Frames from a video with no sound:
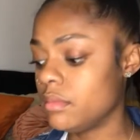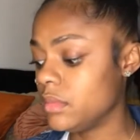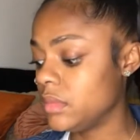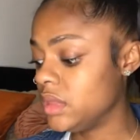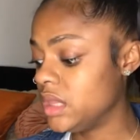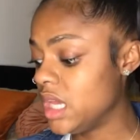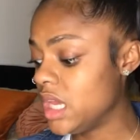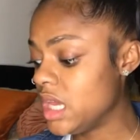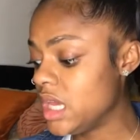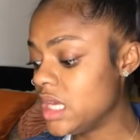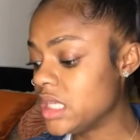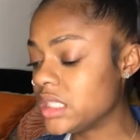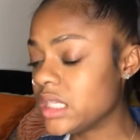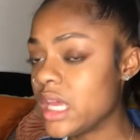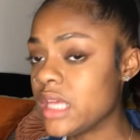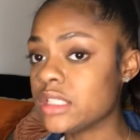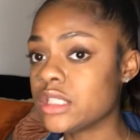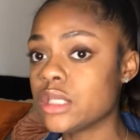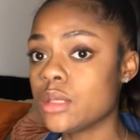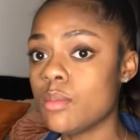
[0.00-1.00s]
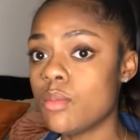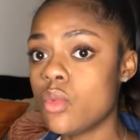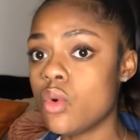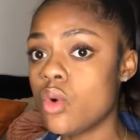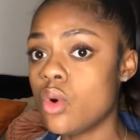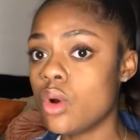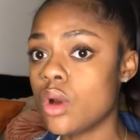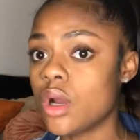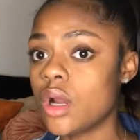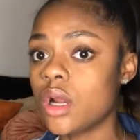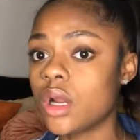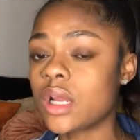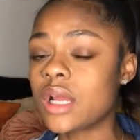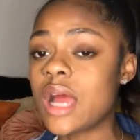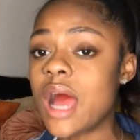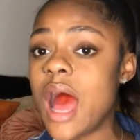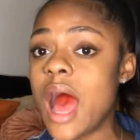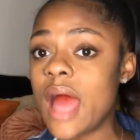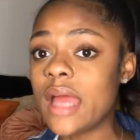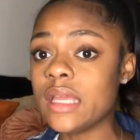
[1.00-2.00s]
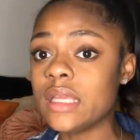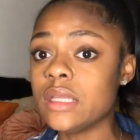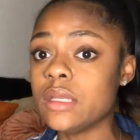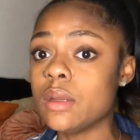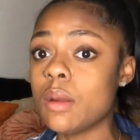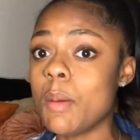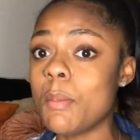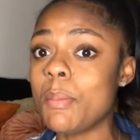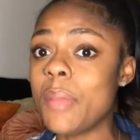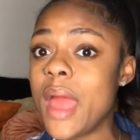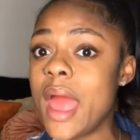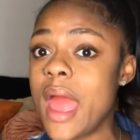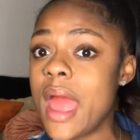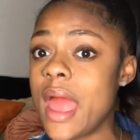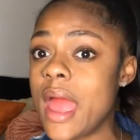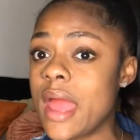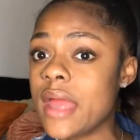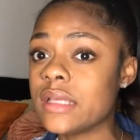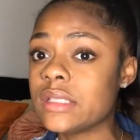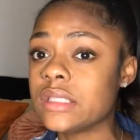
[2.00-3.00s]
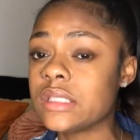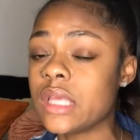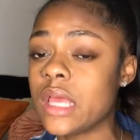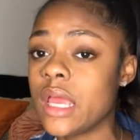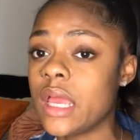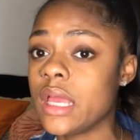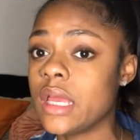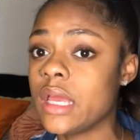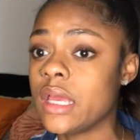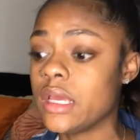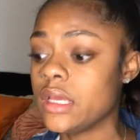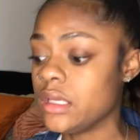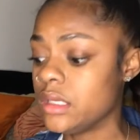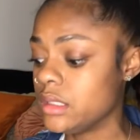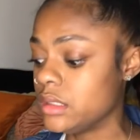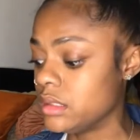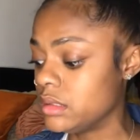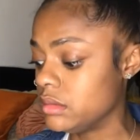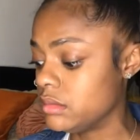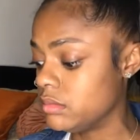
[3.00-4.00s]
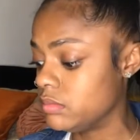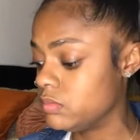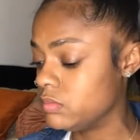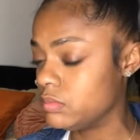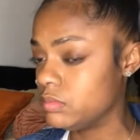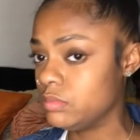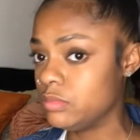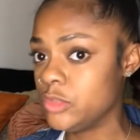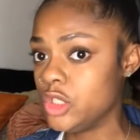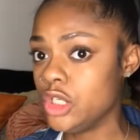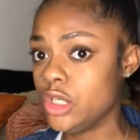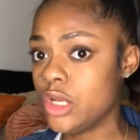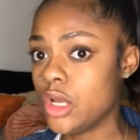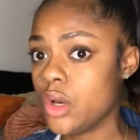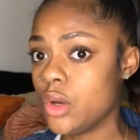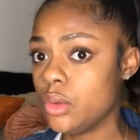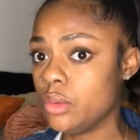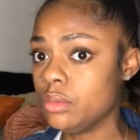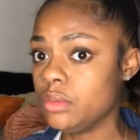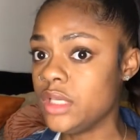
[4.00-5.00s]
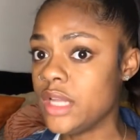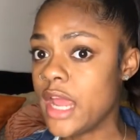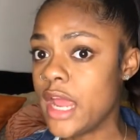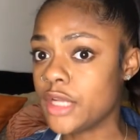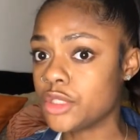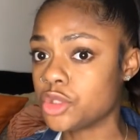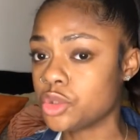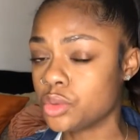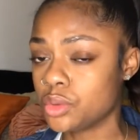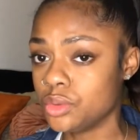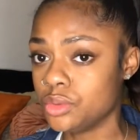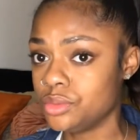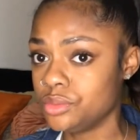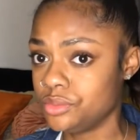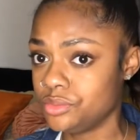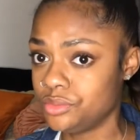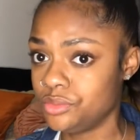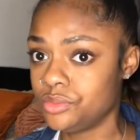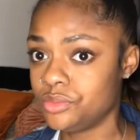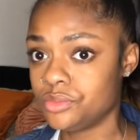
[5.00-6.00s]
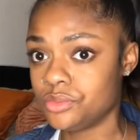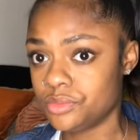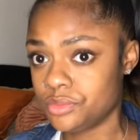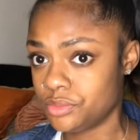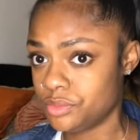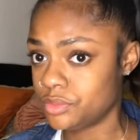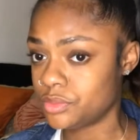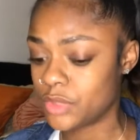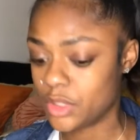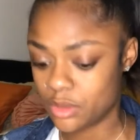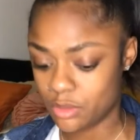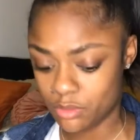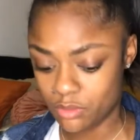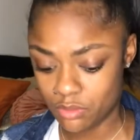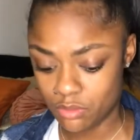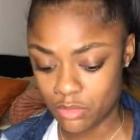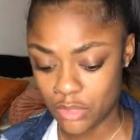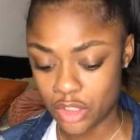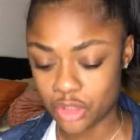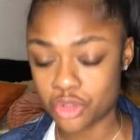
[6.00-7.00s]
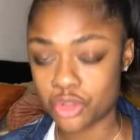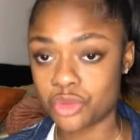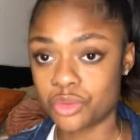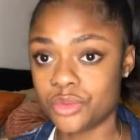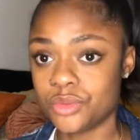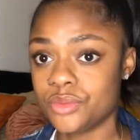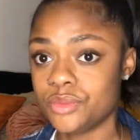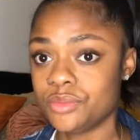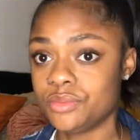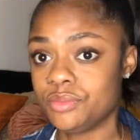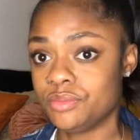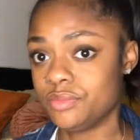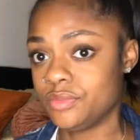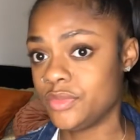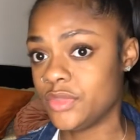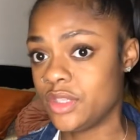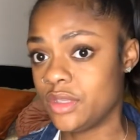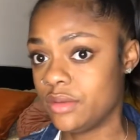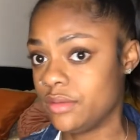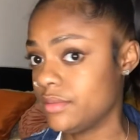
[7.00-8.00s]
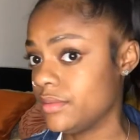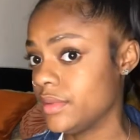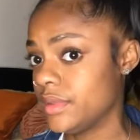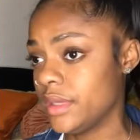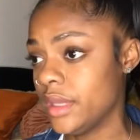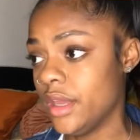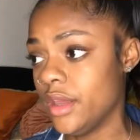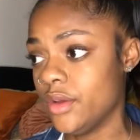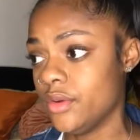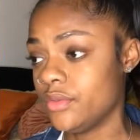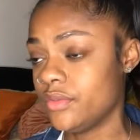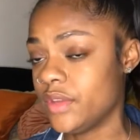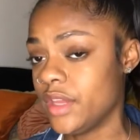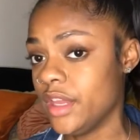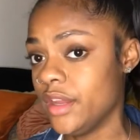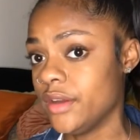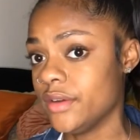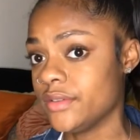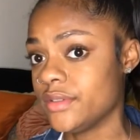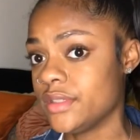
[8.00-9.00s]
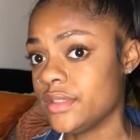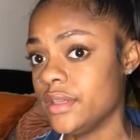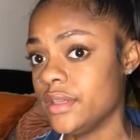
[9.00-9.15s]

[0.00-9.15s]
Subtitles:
these and some more cotton pads and, you know, natural menstrual healthcare